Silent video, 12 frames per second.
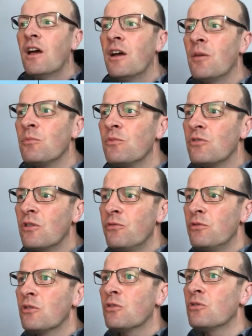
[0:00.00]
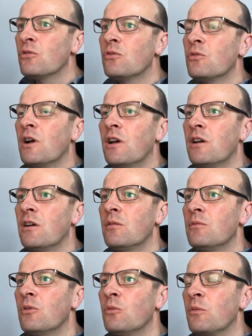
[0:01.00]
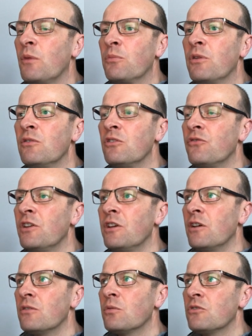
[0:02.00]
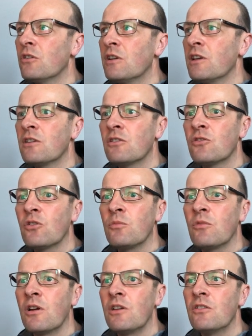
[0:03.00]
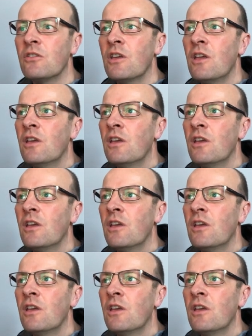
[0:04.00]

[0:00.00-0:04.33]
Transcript: Um, so if you recall um, on one of my previous videos, which I'll link in the top right,